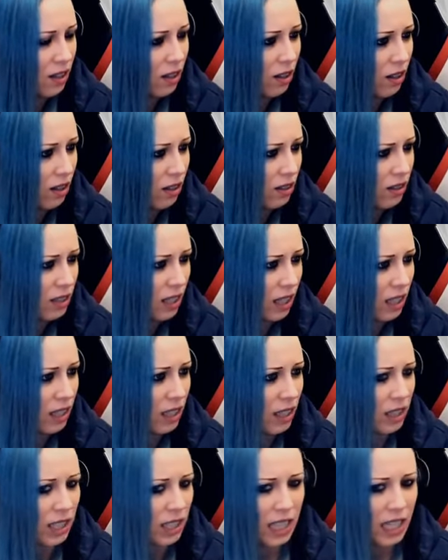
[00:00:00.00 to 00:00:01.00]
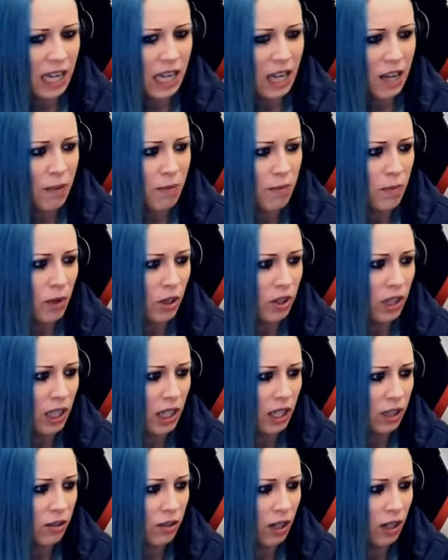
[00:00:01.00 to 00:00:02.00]
Hold on. Can I have
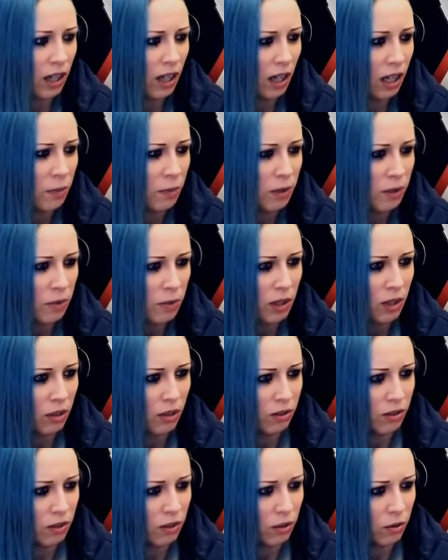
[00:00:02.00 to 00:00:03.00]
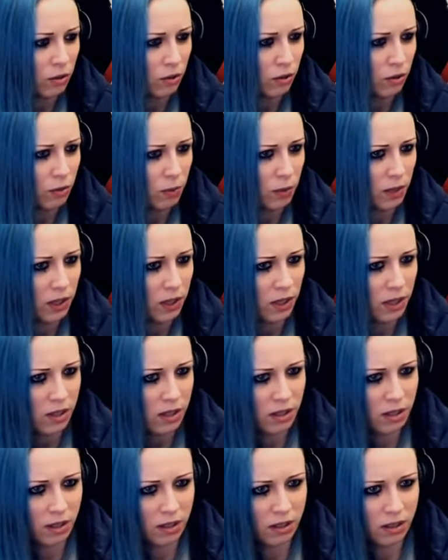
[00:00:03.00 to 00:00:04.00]
moderator helping me on the YouTube,
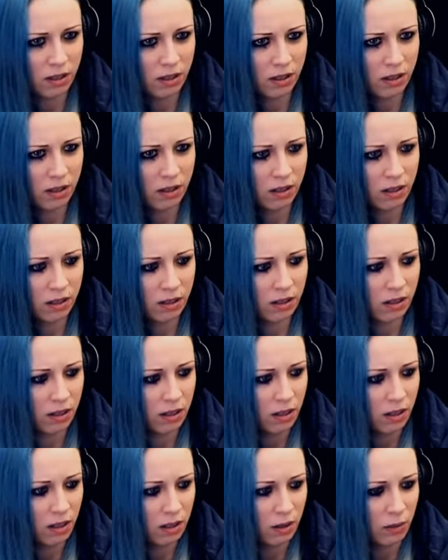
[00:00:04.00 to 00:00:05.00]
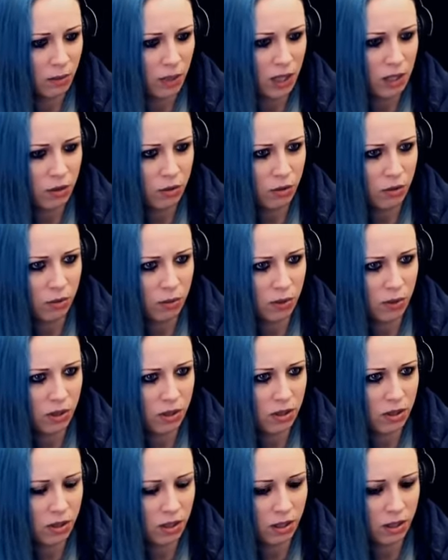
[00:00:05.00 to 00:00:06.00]
please? My YouTube
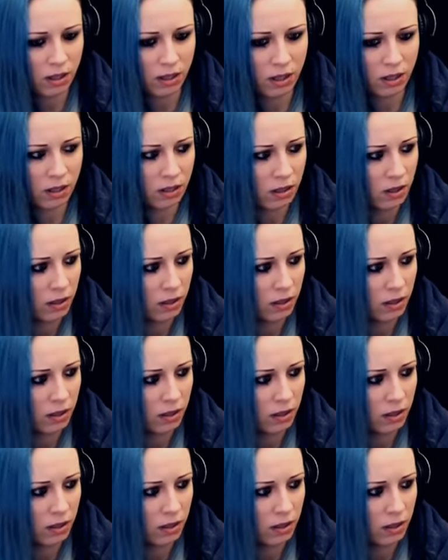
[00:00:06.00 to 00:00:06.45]
is... Uh